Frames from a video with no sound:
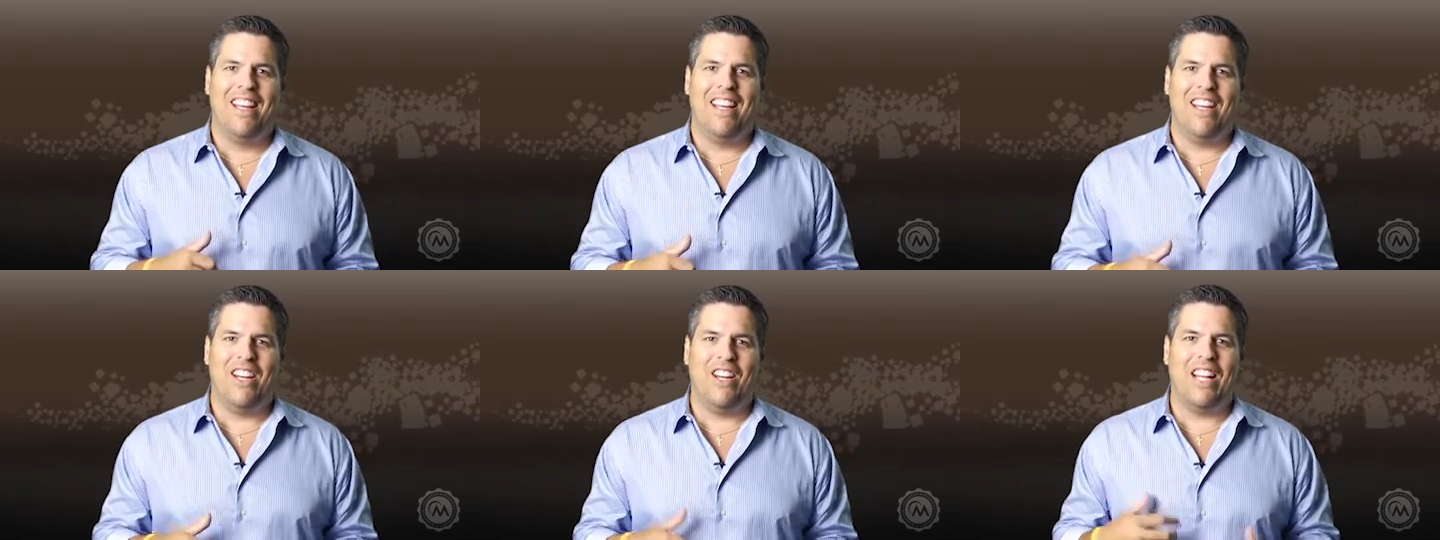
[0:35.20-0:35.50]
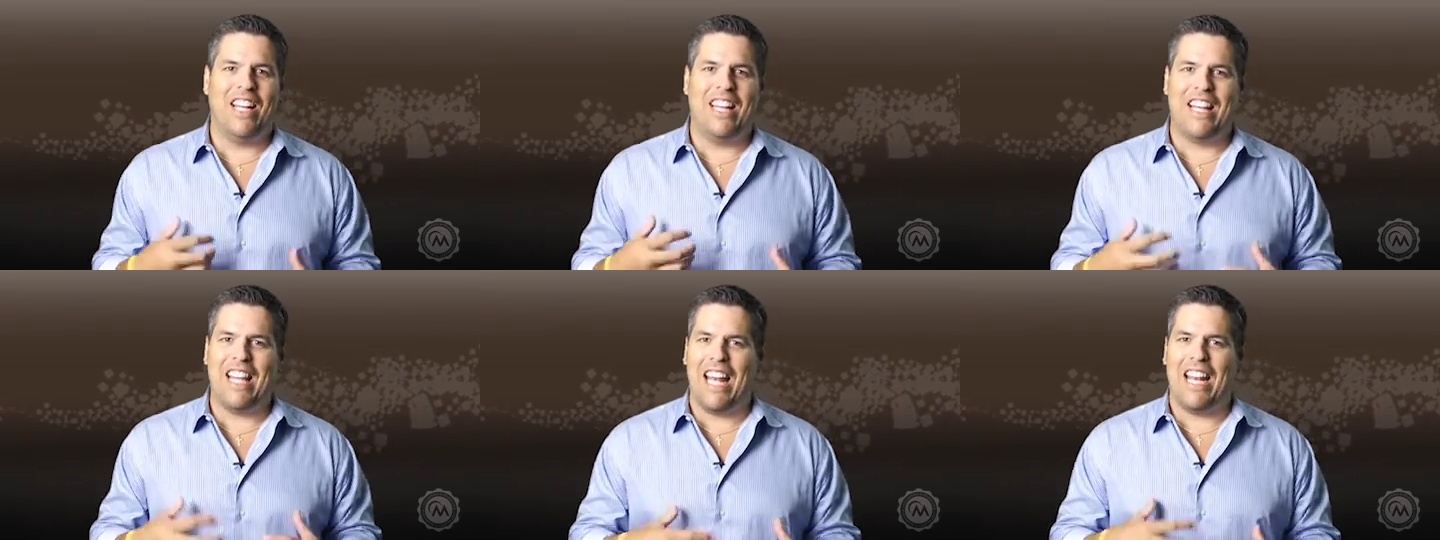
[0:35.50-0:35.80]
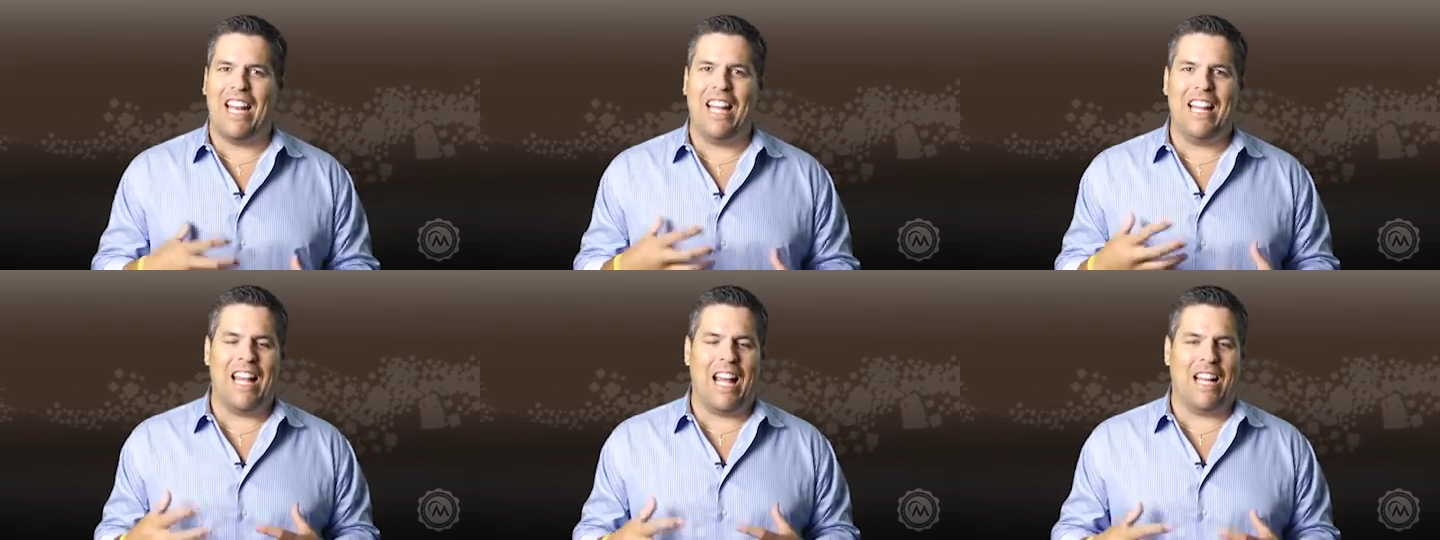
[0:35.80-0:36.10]
you get
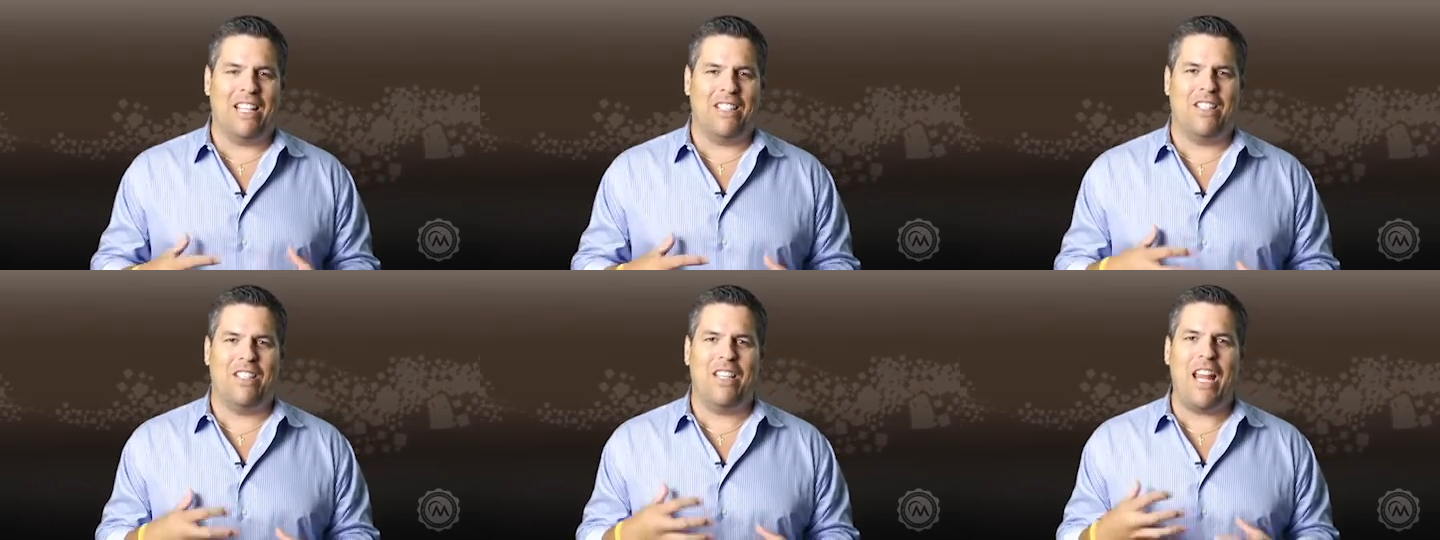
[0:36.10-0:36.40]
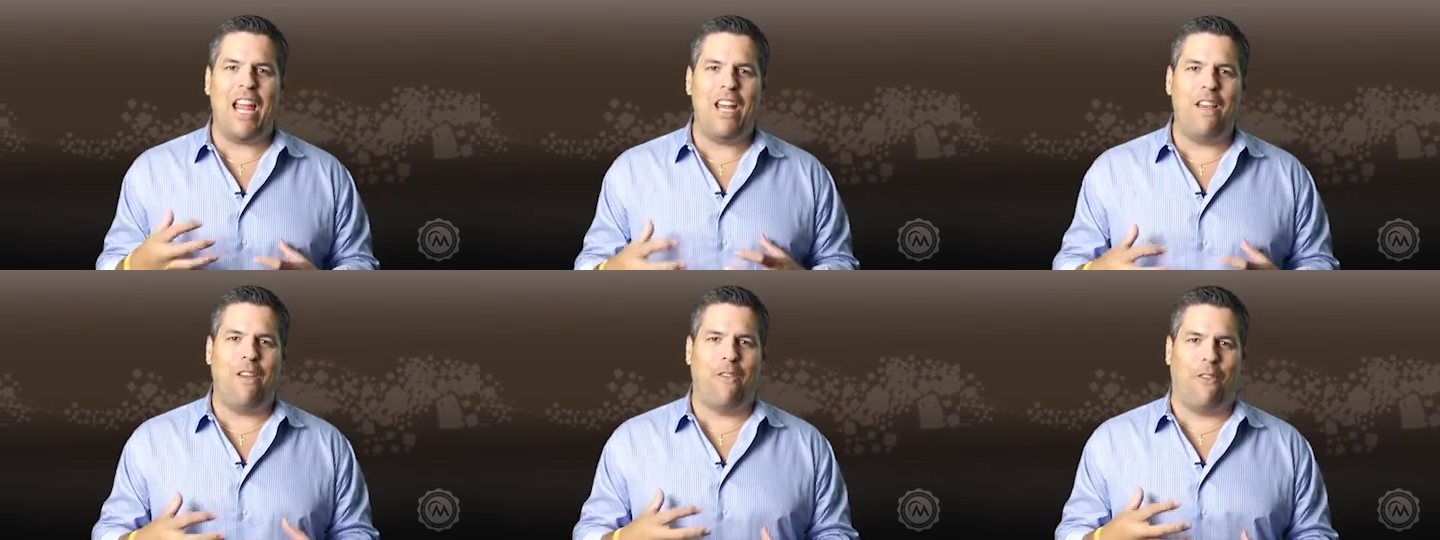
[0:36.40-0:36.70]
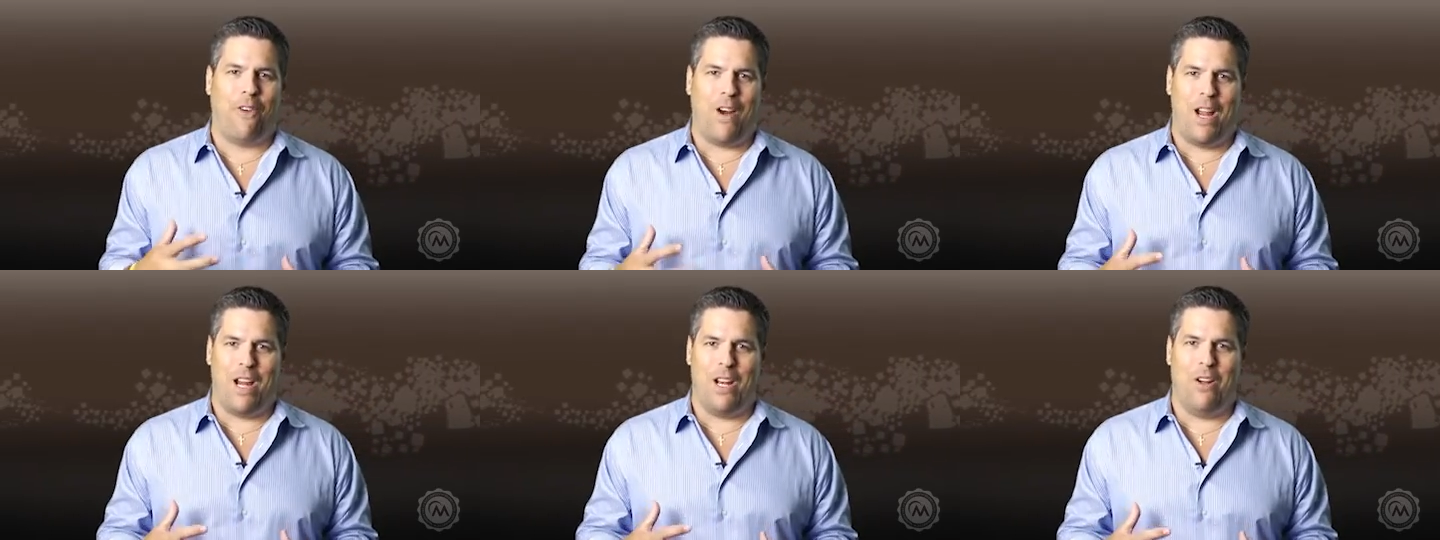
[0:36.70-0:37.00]
that stage
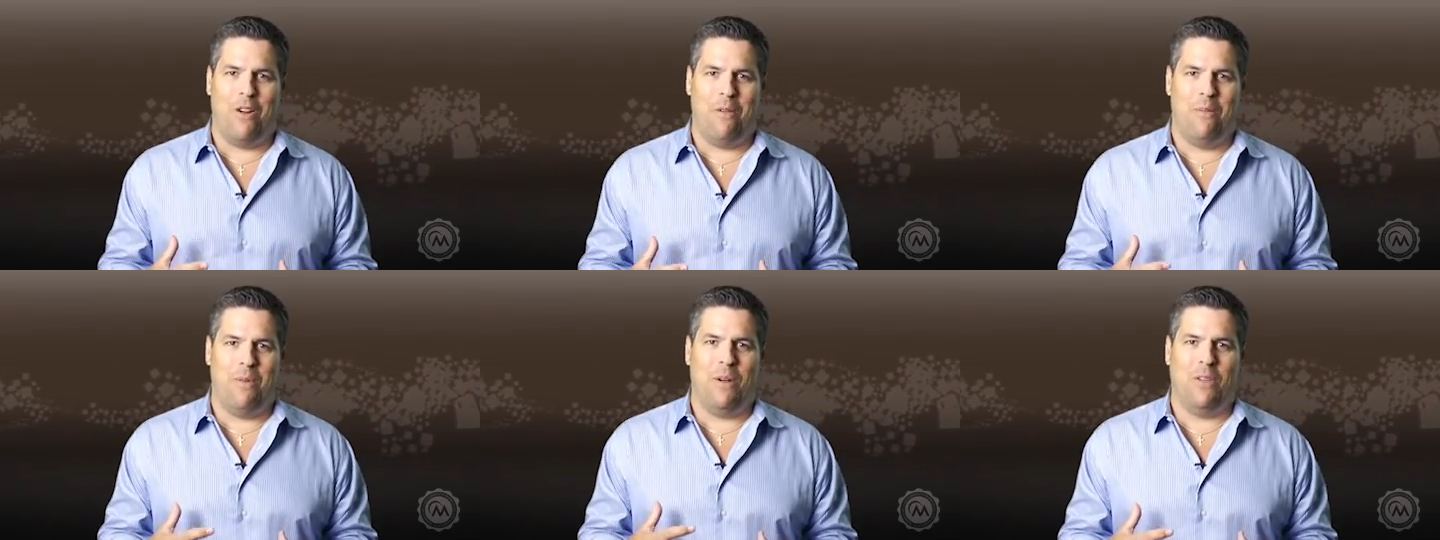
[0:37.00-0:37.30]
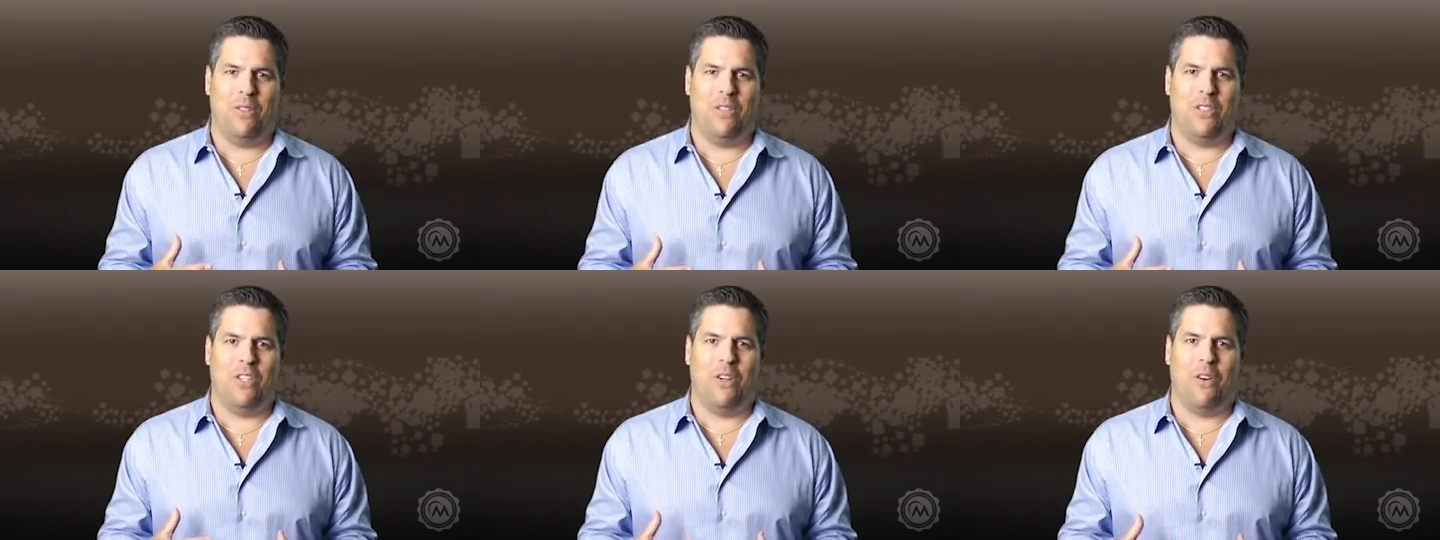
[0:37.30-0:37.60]
fright almost.